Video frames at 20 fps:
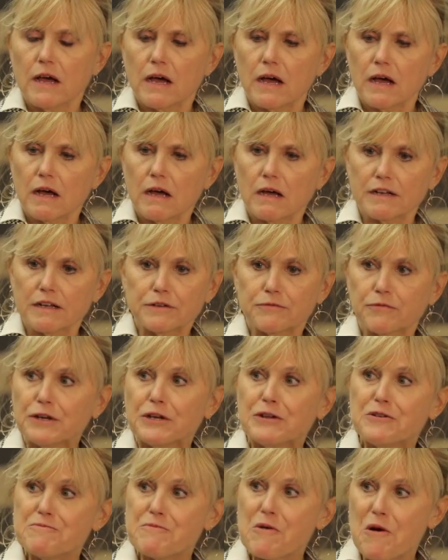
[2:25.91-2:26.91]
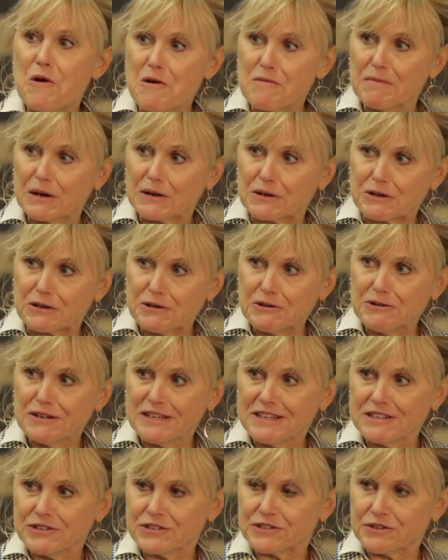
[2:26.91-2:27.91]
And if we knew more about acute
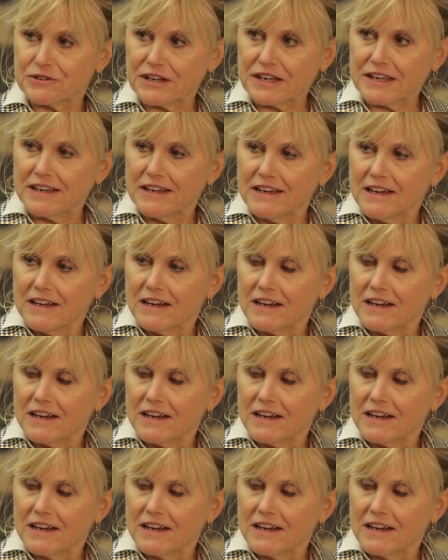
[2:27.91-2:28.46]
injury,